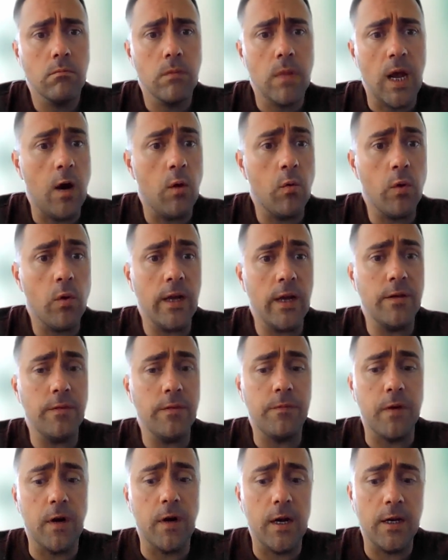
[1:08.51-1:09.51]
How would I
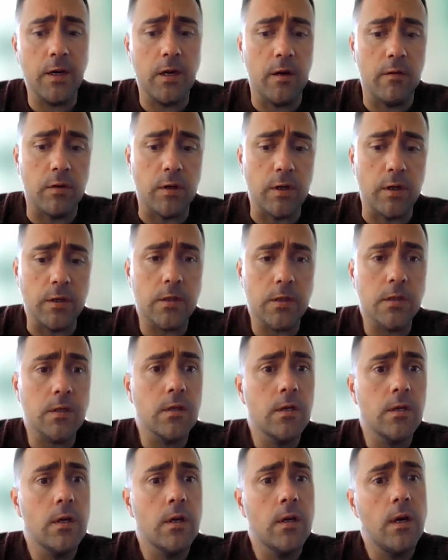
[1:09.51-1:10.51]
define governance?
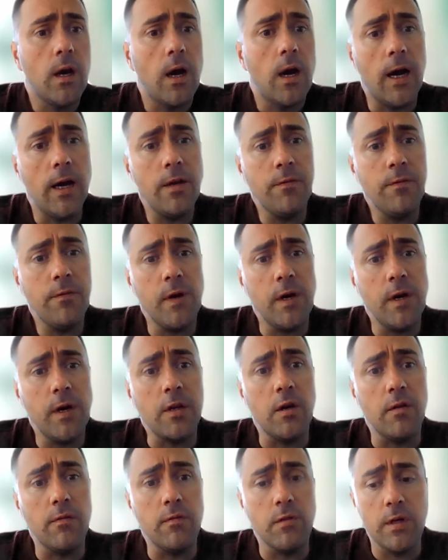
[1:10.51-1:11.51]
I define
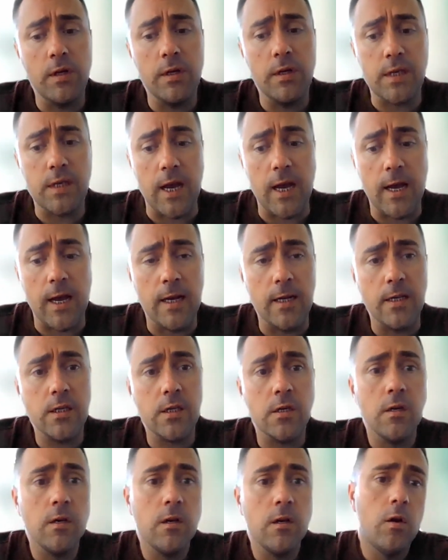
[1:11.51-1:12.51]
governance
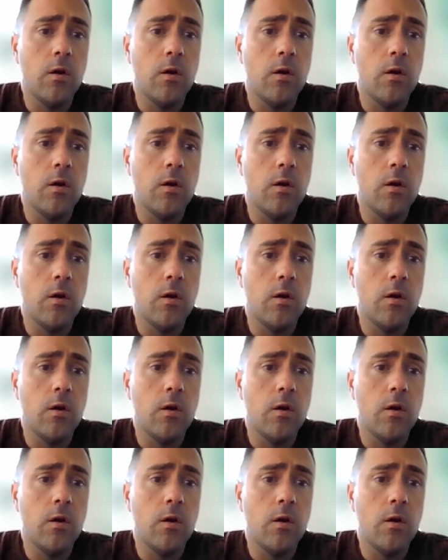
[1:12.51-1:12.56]
as